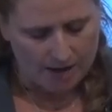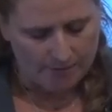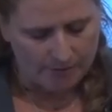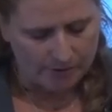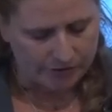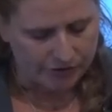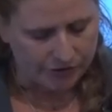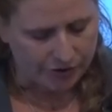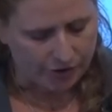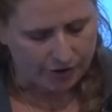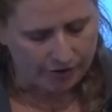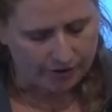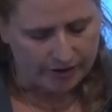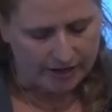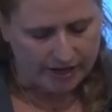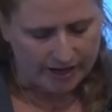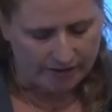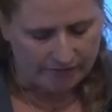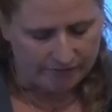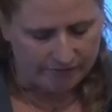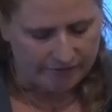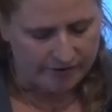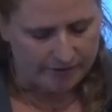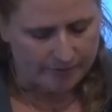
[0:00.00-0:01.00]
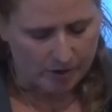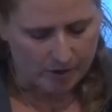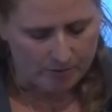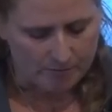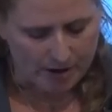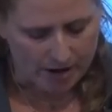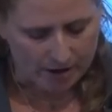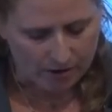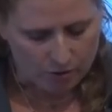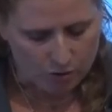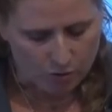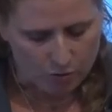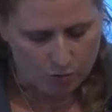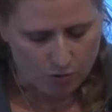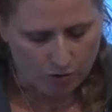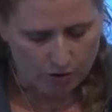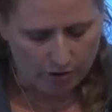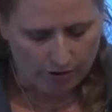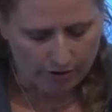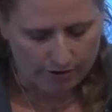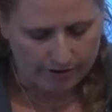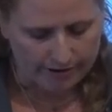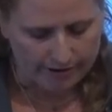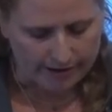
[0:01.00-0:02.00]
a maternity and female medical
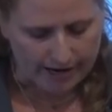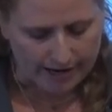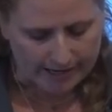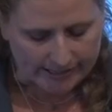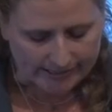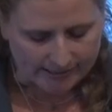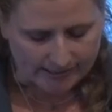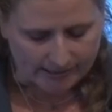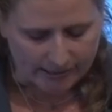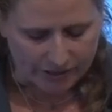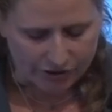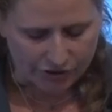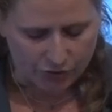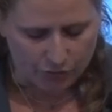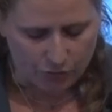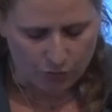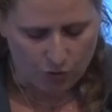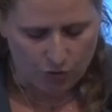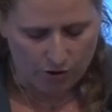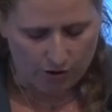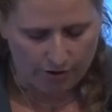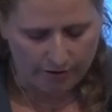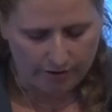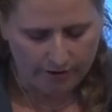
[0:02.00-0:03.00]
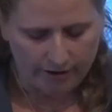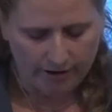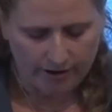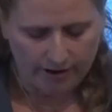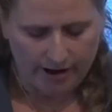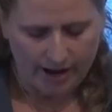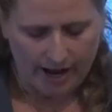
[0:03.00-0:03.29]
ward, an isolation ward,